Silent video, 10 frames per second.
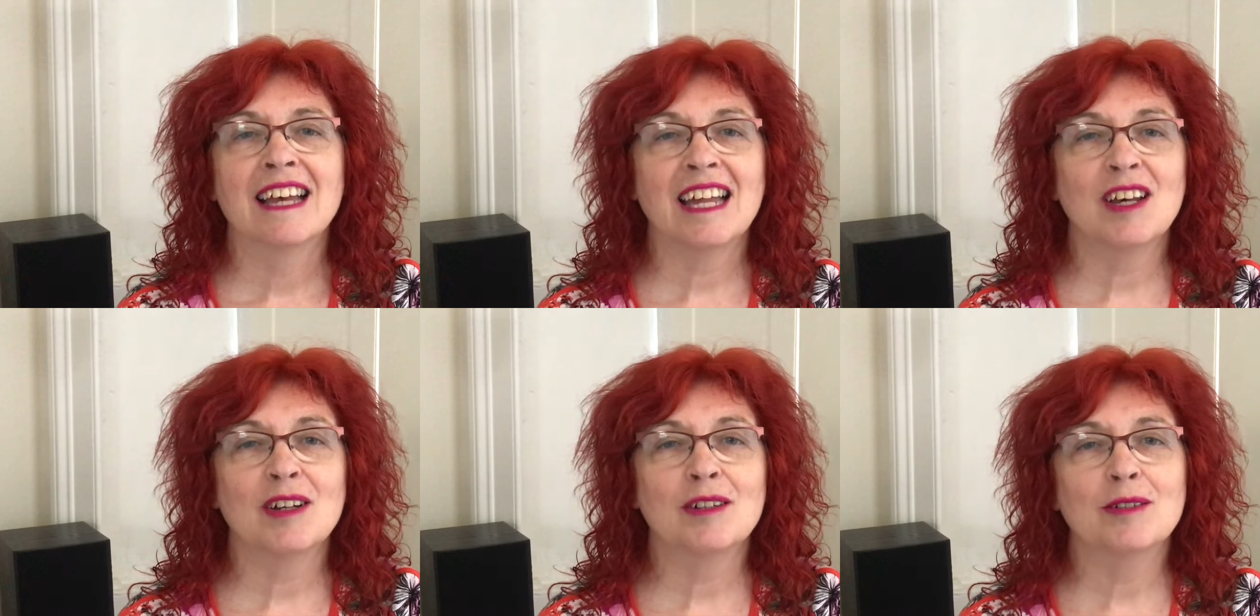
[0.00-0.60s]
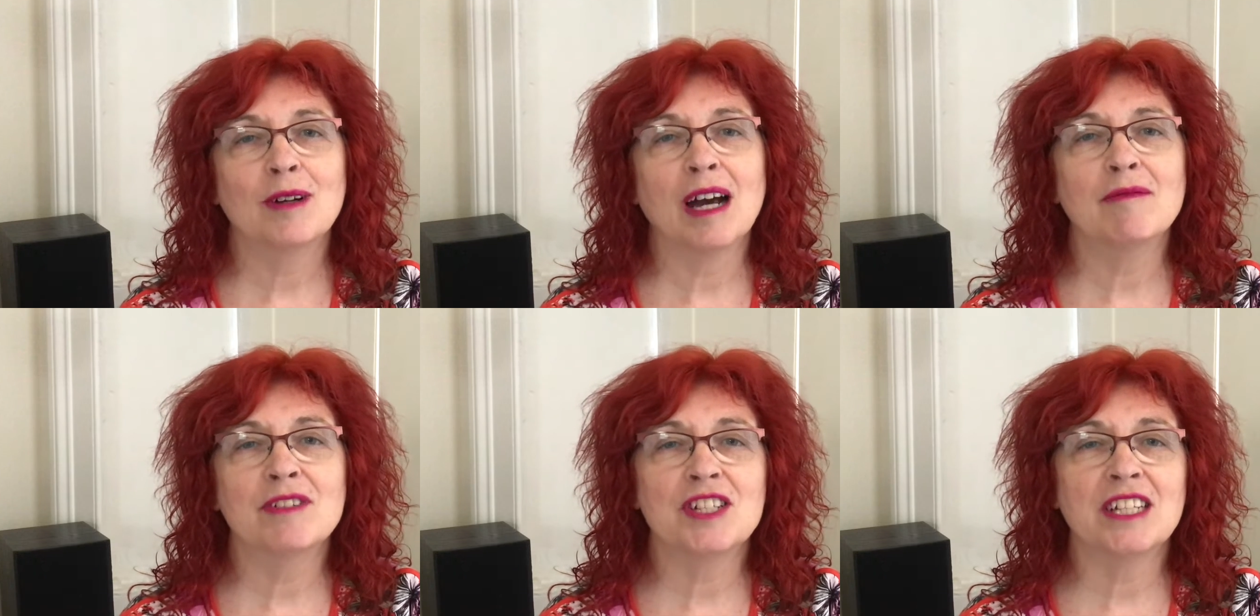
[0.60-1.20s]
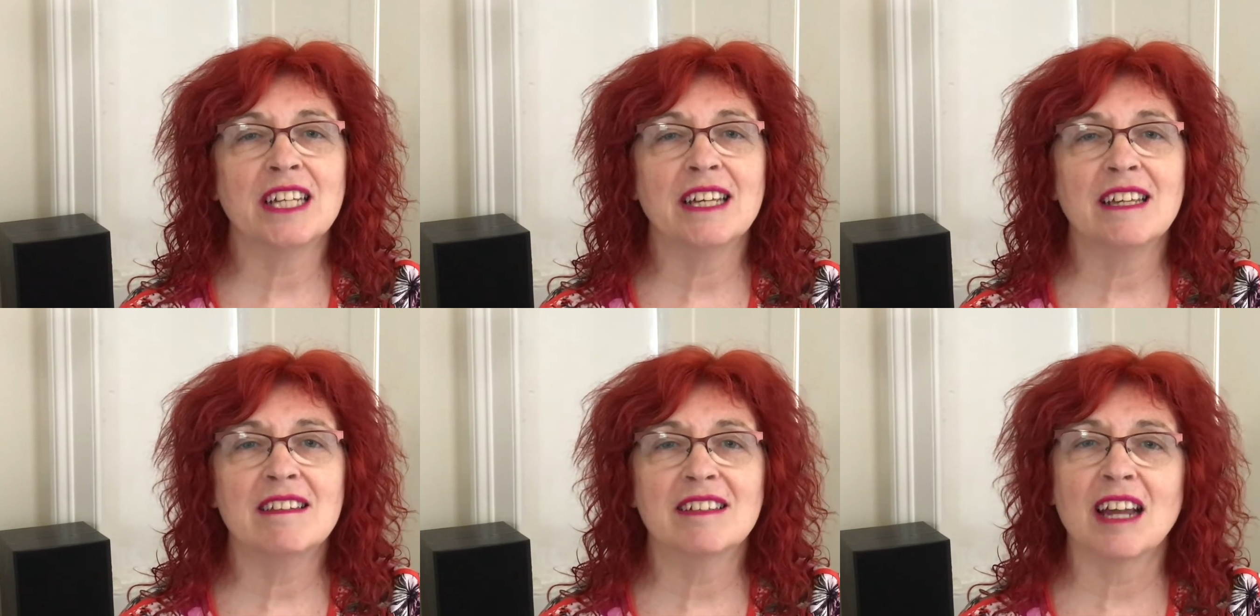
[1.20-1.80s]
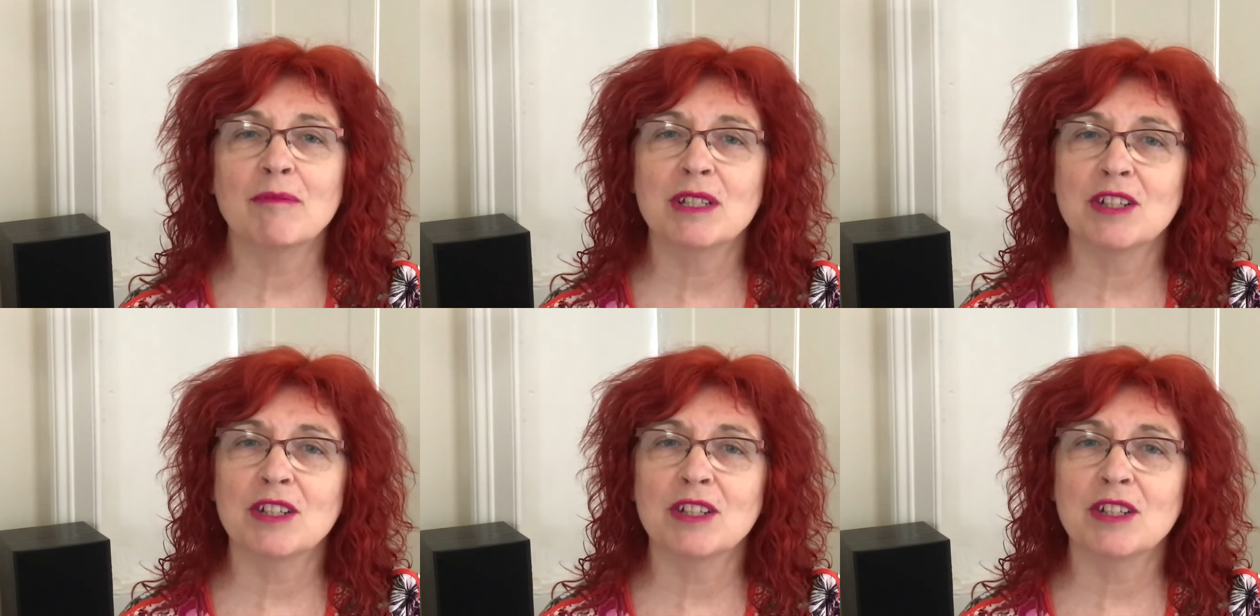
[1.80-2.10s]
Hello, I'm Virginia Heath and I'm the